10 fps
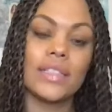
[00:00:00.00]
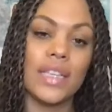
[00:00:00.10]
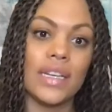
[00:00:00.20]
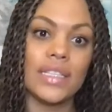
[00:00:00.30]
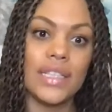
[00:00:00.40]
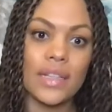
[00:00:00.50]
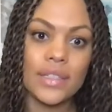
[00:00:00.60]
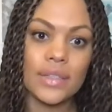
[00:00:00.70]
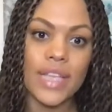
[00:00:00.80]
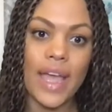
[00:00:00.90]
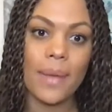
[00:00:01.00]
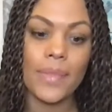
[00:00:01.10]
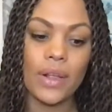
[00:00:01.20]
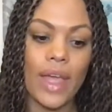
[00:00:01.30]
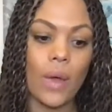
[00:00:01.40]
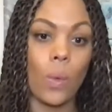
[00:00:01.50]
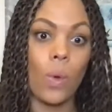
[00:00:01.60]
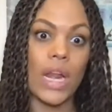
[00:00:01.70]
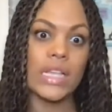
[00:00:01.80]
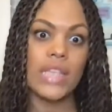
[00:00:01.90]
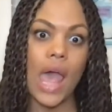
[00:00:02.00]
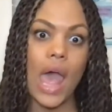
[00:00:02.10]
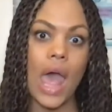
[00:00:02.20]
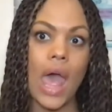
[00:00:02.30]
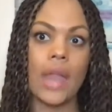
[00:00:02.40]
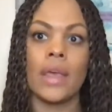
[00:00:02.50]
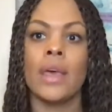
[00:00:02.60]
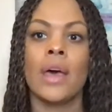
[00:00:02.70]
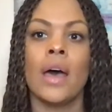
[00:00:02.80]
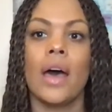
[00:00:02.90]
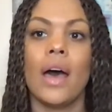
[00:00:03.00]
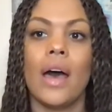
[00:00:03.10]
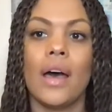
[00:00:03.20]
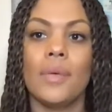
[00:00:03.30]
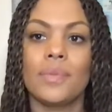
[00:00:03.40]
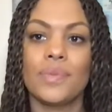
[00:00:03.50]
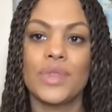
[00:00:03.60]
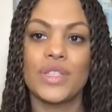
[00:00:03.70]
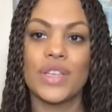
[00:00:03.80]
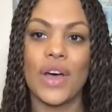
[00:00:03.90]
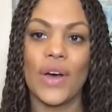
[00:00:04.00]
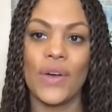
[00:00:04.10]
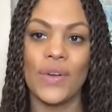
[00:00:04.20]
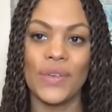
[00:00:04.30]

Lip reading: seen a dental dam. They're like, what is that? So